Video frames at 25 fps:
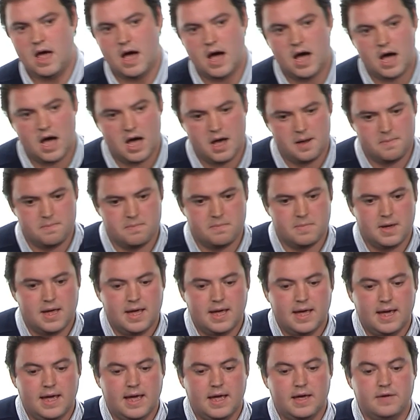
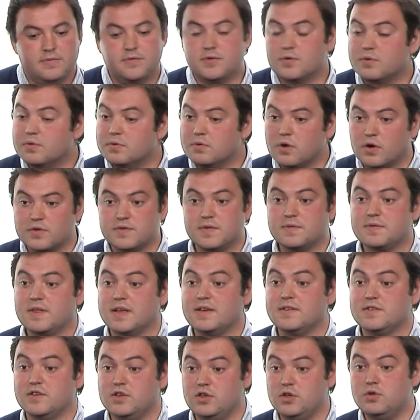through lots of
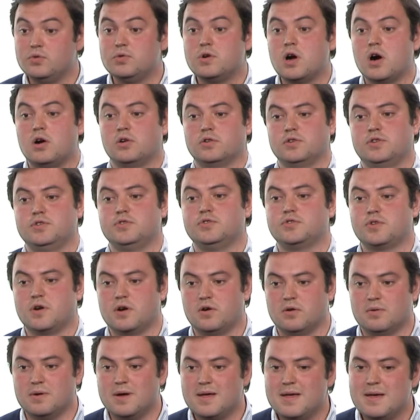things that you can't
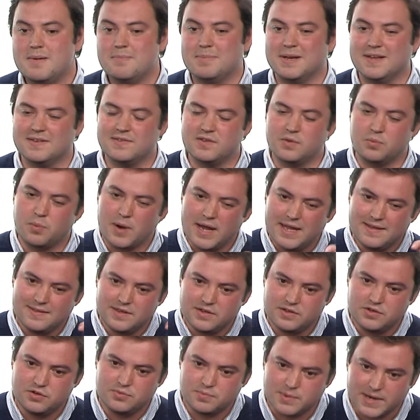control. But it's the way
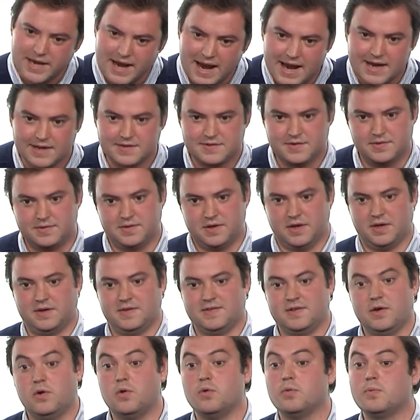that you react to
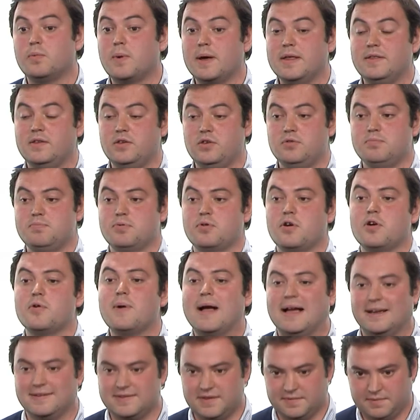things or the way that you
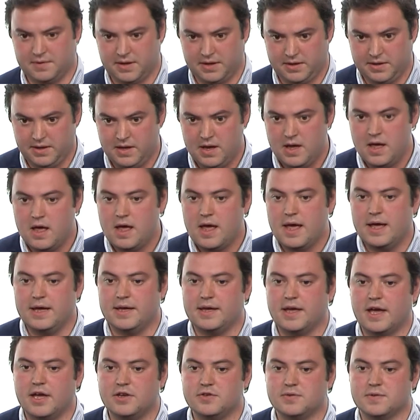proactively
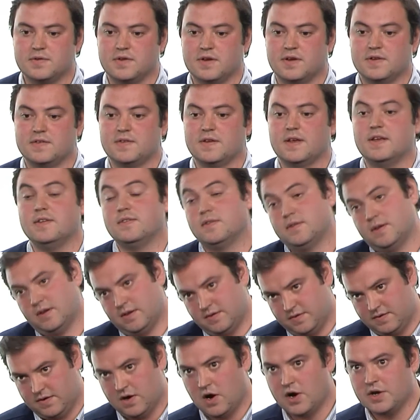engage with things
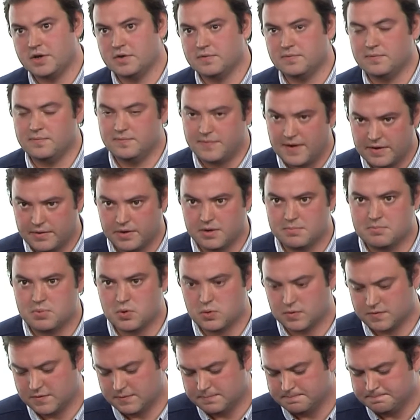is kind of very
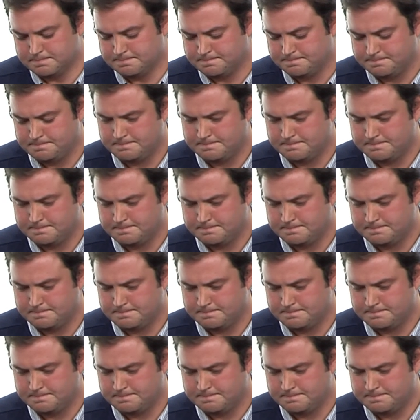important.